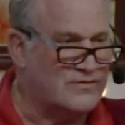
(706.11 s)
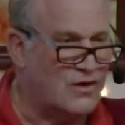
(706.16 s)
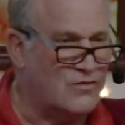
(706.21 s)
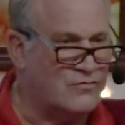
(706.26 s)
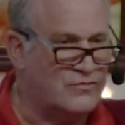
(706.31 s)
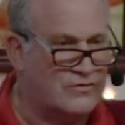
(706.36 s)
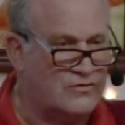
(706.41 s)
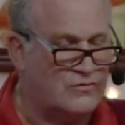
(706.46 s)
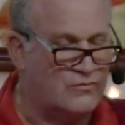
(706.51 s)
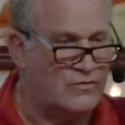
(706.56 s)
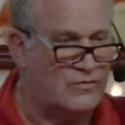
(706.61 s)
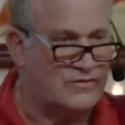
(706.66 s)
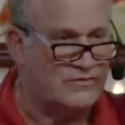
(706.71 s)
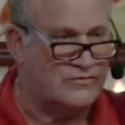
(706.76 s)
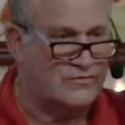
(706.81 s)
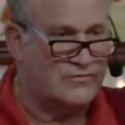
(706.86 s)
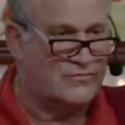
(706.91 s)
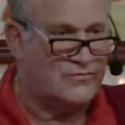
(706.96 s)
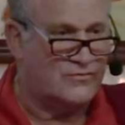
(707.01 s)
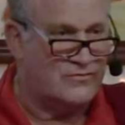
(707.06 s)
no
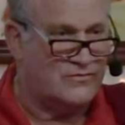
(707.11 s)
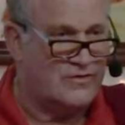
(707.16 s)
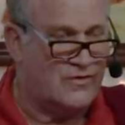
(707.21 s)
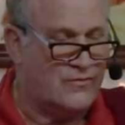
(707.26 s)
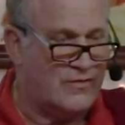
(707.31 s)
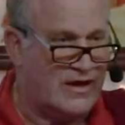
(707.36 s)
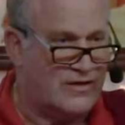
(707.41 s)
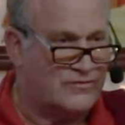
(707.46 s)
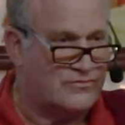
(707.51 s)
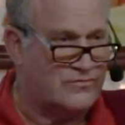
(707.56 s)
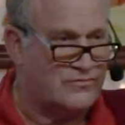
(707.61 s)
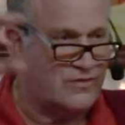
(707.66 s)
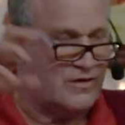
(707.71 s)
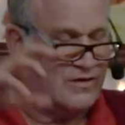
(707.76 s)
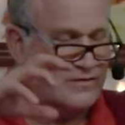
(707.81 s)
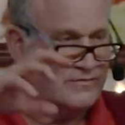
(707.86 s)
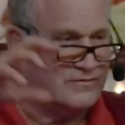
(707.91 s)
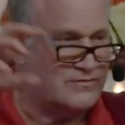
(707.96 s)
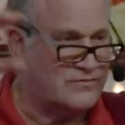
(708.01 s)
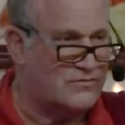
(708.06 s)
corners or no
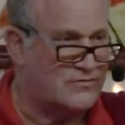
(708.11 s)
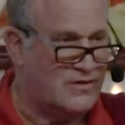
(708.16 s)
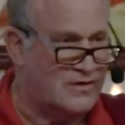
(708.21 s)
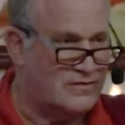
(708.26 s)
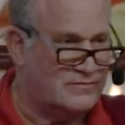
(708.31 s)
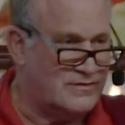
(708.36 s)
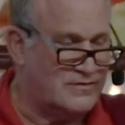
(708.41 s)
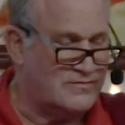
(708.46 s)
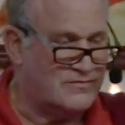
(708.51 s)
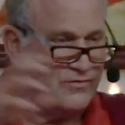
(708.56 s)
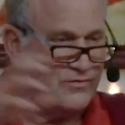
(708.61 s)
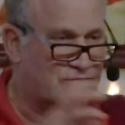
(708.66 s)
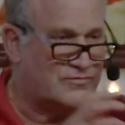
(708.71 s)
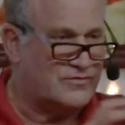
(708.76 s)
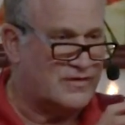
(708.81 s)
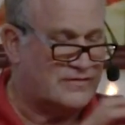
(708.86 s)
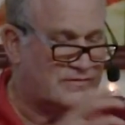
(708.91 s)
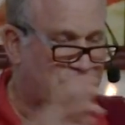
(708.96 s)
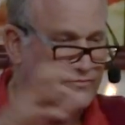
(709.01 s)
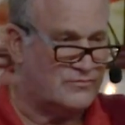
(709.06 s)
outside and inside. There's no
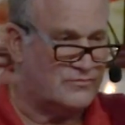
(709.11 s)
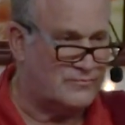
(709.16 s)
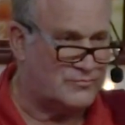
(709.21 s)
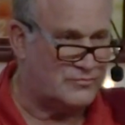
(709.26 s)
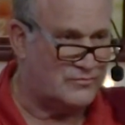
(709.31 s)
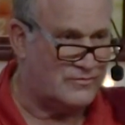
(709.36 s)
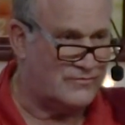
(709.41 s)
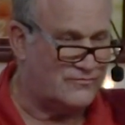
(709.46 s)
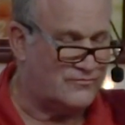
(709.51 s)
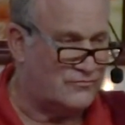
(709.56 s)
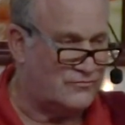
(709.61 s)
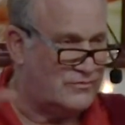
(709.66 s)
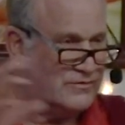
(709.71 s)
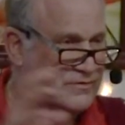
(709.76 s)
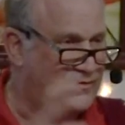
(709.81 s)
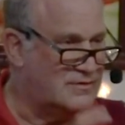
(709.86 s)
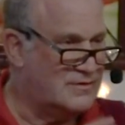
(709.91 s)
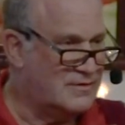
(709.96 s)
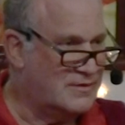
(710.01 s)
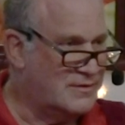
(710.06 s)
center and
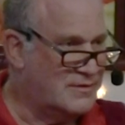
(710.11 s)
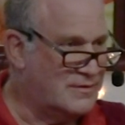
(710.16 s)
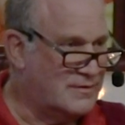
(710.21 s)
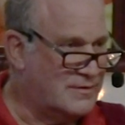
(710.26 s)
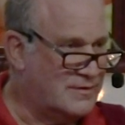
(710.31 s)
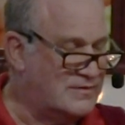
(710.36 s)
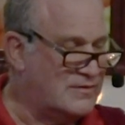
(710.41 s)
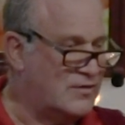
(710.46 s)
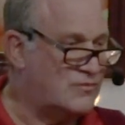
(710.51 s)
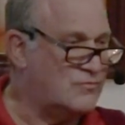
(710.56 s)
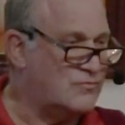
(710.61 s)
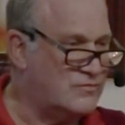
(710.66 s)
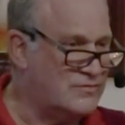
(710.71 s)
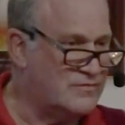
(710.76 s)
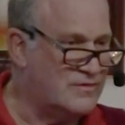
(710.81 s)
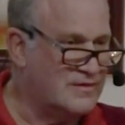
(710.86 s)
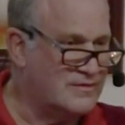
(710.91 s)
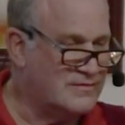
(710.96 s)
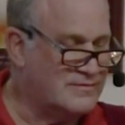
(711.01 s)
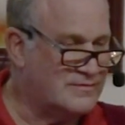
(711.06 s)
periphery. In other
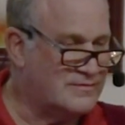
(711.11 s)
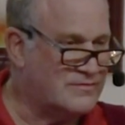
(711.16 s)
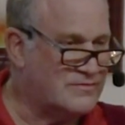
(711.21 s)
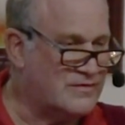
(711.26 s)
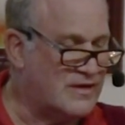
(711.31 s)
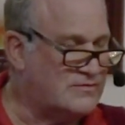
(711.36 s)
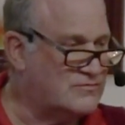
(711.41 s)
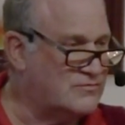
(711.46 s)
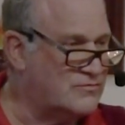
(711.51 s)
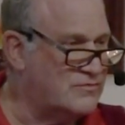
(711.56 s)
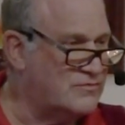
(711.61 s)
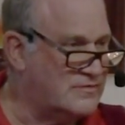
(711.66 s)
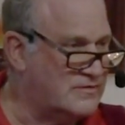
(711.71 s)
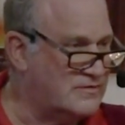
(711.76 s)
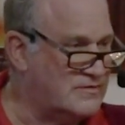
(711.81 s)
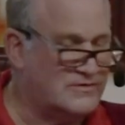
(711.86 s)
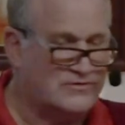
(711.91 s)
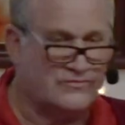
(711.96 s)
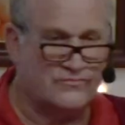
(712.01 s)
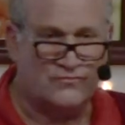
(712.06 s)
words, the center is
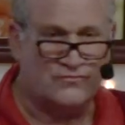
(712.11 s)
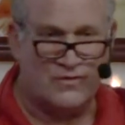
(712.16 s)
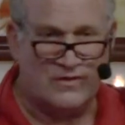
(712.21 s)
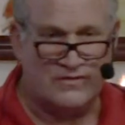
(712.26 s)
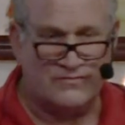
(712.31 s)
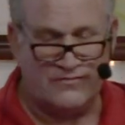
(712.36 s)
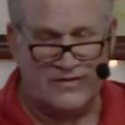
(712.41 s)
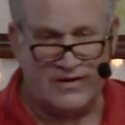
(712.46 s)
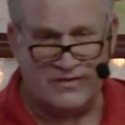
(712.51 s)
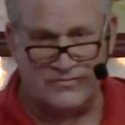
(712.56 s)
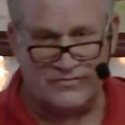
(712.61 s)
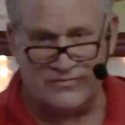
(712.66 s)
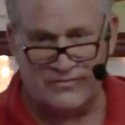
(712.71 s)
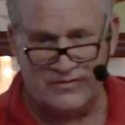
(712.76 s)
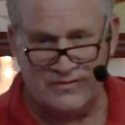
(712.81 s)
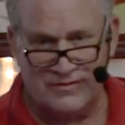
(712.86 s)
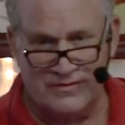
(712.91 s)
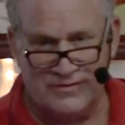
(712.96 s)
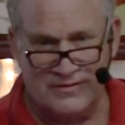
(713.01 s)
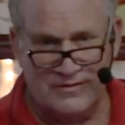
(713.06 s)
in each of one of us.
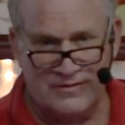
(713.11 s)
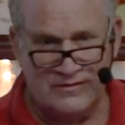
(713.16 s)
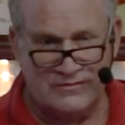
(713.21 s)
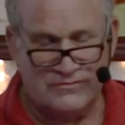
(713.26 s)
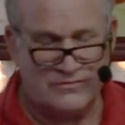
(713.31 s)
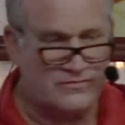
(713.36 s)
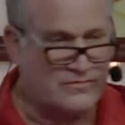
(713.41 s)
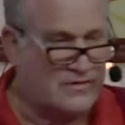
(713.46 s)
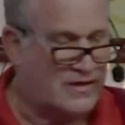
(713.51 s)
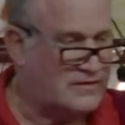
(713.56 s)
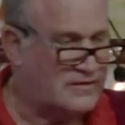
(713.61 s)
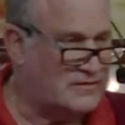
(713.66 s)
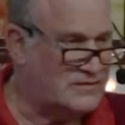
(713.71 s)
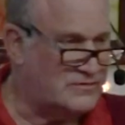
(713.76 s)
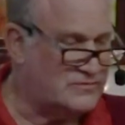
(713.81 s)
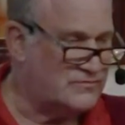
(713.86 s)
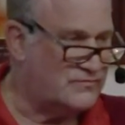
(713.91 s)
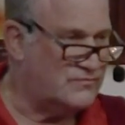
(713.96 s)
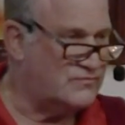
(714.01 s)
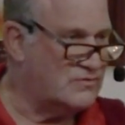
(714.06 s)
Just like
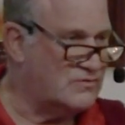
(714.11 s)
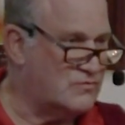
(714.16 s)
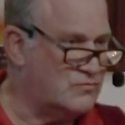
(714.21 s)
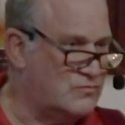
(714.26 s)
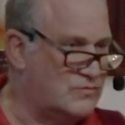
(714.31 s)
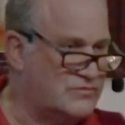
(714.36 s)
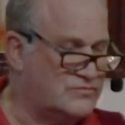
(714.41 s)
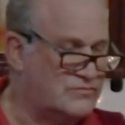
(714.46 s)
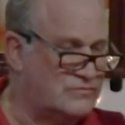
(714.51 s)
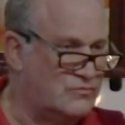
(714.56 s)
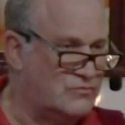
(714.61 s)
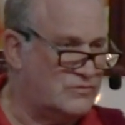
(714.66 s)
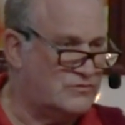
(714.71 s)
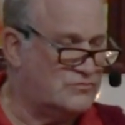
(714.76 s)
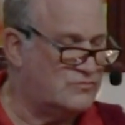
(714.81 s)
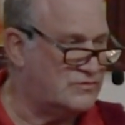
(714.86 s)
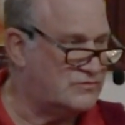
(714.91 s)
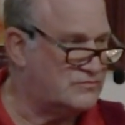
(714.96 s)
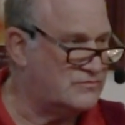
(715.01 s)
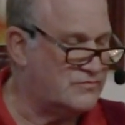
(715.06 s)
each of Lord
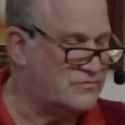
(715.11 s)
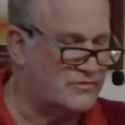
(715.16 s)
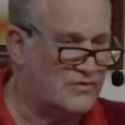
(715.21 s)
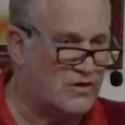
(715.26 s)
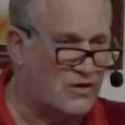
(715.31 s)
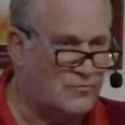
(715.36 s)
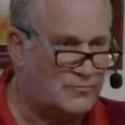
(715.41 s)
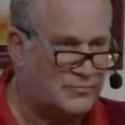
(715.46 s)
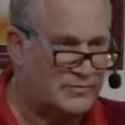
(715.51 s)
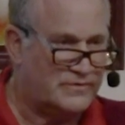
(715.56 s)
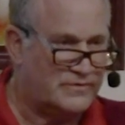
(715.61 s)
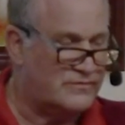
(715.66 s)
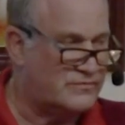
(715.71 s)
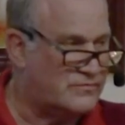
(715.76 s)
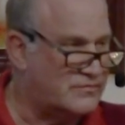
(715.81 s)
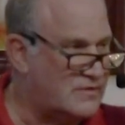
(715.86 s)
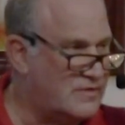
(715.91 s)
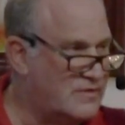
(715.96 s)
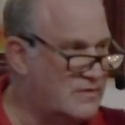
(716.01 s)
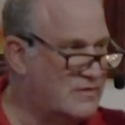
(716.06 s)
Krishna's
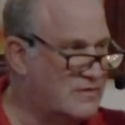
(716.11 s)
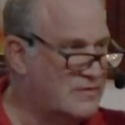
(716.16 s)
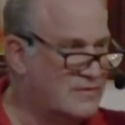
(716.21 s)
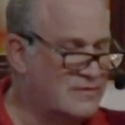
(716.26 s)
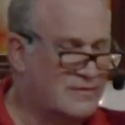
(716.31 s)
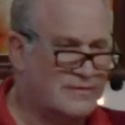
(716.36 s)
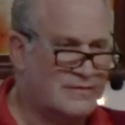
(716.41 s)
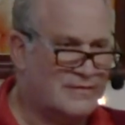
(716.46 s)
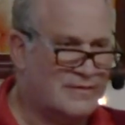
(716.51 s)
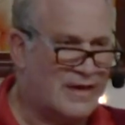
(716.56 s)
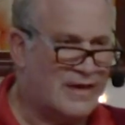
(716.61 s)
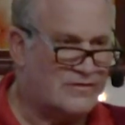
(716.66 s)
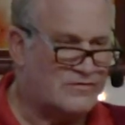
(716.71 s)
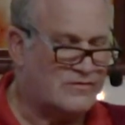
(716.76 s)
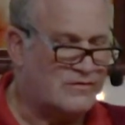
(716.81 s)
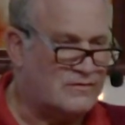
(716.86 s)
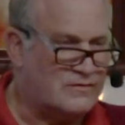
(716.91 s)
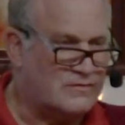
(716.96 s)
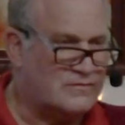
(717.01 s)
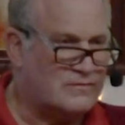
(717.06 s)
gopis has
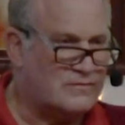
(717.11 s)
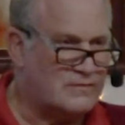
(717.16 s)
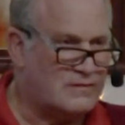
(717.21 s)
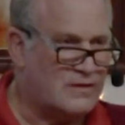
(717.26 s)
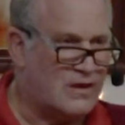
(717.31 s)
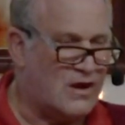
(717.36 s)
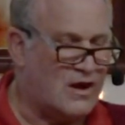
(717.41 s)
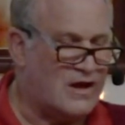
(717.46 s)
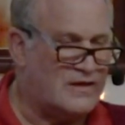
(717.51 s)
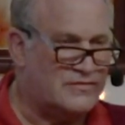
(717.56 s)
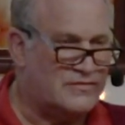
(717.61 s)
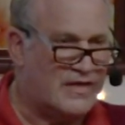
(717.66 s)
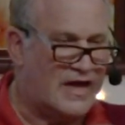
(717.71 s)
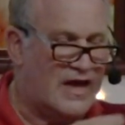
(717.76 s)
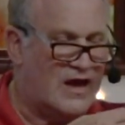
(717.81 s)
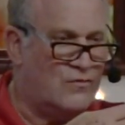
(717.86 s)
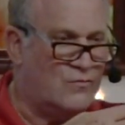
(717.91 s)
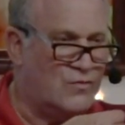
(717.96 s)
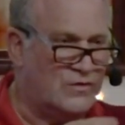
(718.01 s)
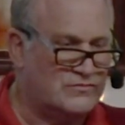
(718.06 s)
a I,
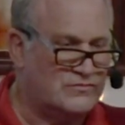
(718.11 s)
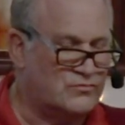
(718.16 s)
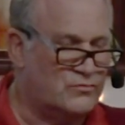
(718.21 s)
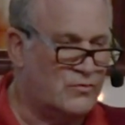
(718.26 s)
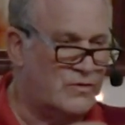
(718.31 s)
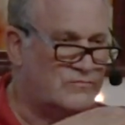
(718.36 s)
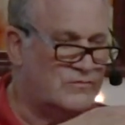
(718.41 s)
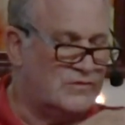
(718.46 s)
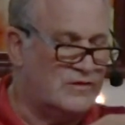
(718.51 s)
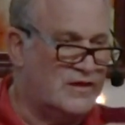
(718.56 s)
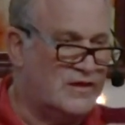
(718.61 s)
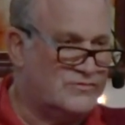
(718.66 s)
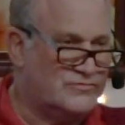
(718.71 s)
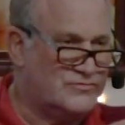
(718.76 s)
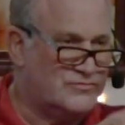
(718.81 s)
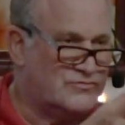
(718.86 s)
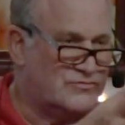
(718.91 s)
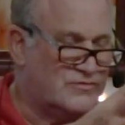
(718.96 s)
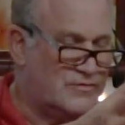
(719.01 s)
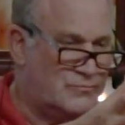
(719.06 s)
thou, one-to-one
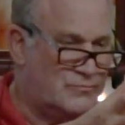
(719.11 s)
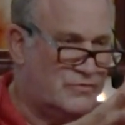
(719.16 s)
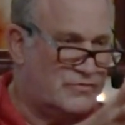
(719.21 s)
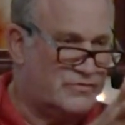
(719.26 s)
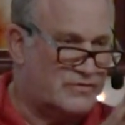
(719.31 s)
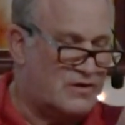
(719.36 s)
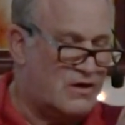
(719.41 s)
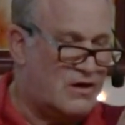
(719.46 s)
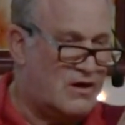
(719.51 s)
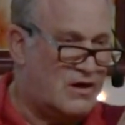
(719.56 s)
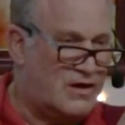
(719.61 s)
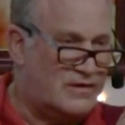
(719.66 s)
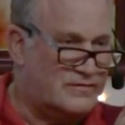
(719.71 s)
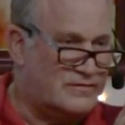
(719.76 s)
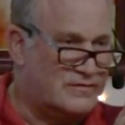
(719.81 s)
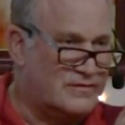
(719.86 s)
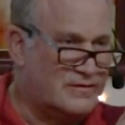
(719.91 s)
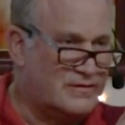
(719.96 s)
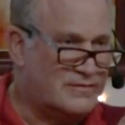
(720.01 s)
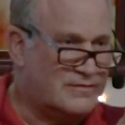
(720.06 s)
relationship with God,
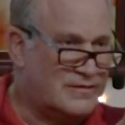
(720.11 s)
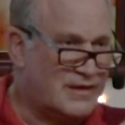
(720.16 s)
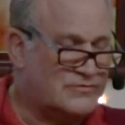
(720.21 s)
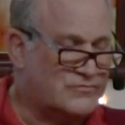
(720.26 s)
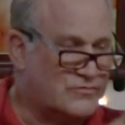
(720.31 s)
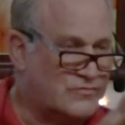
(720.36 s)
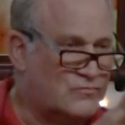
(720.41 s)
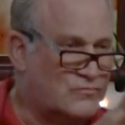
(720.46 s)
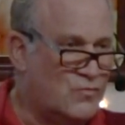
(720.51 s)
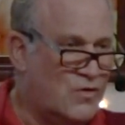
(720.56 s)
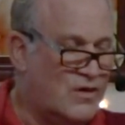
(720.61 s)
not just